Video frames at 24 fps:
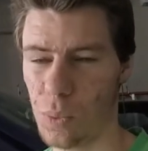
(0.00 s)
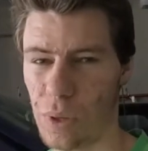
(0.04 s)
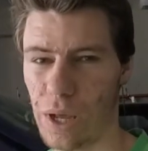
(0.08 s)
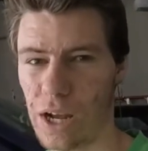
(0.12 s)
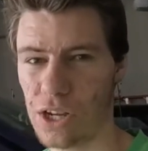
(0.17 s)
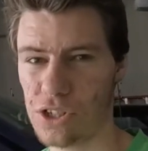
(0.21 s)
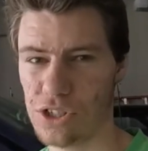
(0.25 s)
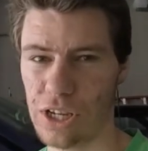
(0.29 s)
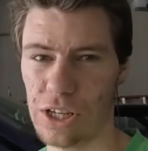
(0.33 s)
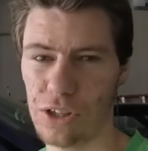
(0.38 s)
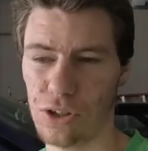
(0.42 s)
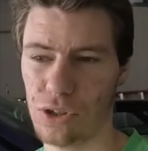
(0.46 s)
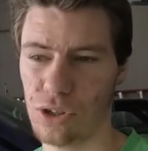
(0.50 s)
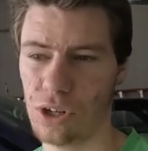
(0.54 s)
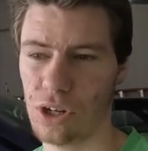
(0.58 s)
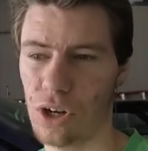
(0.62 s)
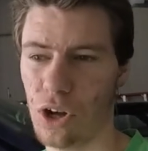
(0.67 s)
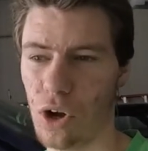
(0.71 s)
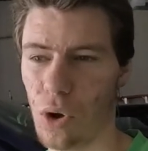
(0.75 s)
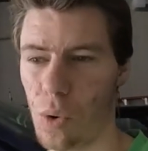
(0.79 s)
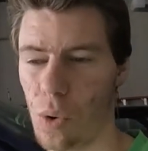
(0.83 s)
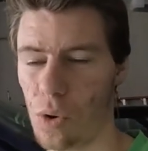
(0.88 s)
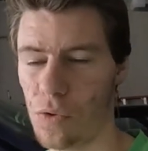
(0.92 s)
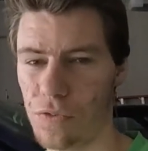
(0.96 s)
We actually had to
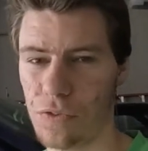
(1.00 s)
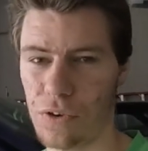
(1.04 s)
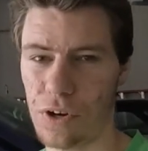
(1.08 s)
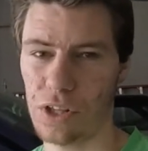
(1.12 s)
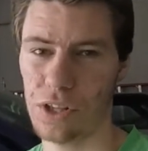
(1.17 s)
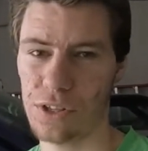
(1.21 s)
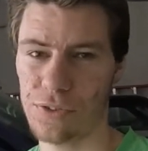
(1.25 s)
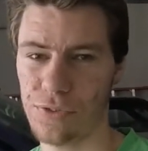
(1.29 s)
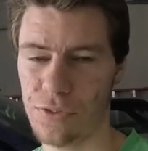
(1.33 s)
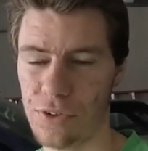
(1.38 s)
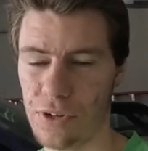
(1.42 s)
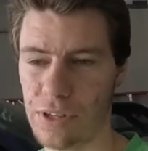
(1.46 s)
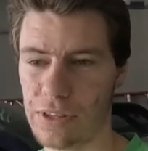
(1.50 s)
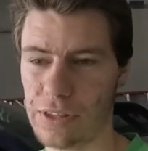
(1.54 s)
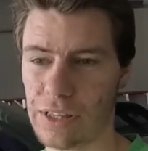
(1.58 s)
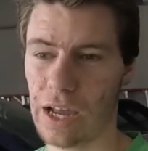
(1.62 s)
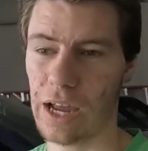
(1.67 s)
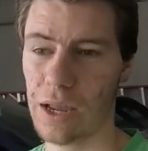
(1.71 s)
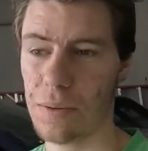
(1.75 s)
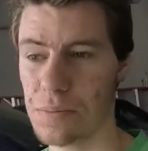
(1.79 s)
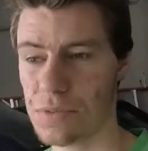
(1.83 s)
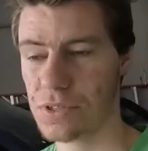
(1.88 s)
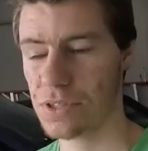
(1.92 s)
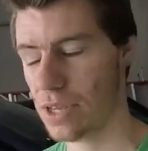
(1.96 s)
go over it 3
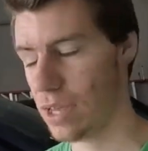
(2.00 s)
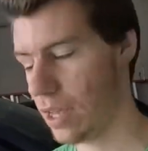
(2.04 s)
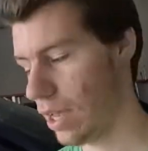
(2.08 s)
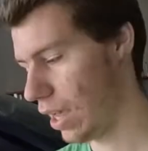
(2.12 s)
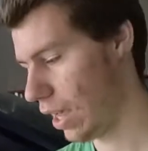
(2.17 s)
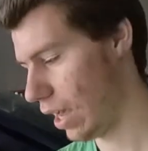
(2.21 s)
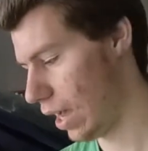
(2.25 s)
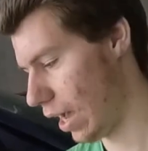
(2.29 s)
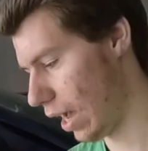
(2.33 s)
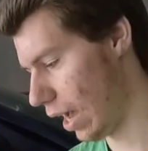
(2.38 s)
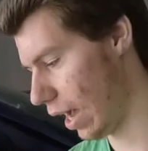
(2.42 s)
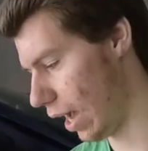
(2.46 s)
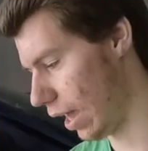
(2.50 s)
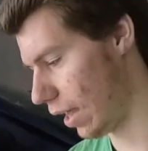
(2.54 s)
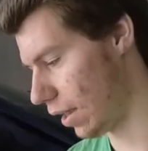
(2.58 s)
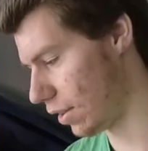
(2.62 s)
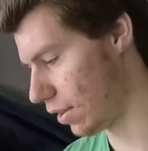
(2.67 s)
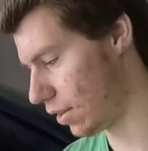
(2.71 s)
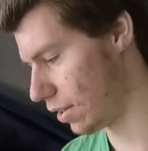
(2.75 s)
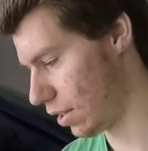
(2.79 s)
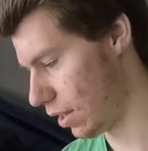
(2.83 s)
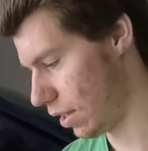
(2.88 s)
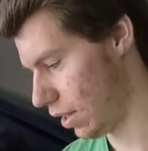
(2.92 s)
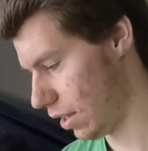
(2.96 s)
times,
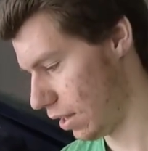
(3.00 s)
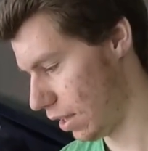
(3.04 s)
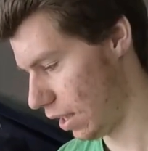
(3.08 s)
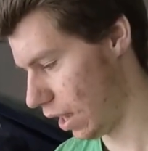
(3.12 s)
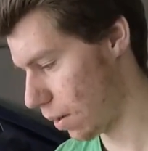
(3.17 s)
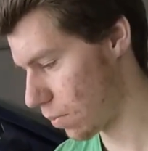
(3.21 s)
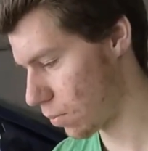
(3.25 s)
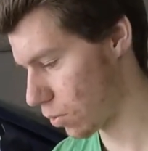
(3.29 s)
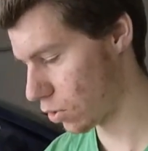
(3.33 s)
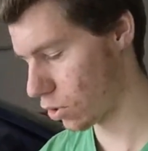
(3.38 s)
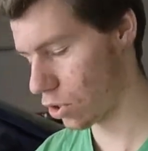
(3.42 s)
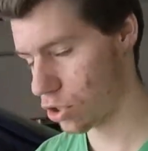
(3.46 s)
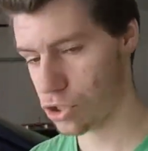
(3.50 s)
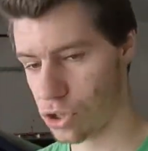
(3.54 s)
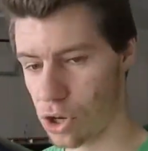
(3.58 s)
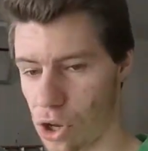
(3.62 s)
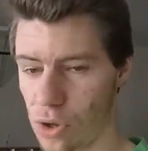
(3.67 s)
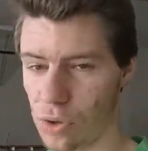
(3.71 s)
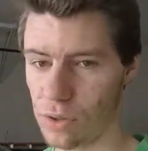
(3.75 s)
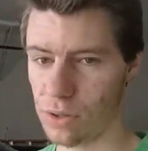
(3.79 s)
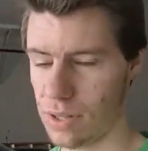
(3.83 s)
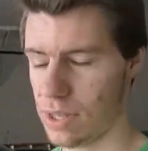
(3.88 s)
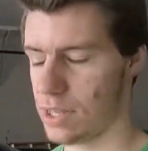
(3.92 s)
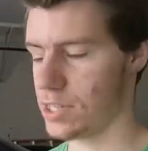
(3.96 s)
and I'm gonna show
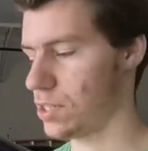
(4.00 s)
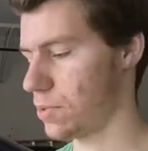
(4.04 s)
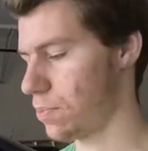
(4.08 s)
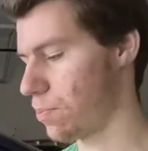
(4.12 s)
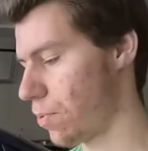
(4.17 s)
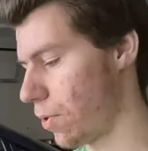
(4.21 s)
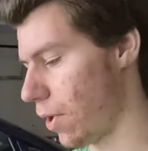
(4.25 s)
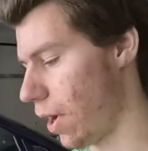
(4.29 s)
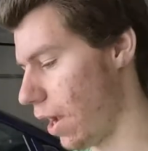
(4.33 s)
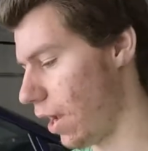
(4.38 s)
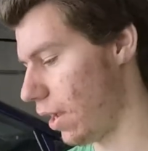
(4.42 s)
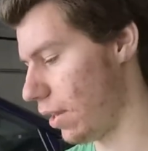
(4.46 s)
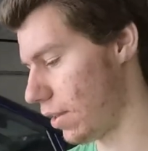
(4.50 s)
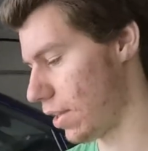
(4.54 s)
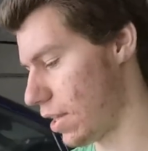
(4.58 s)
you this spray.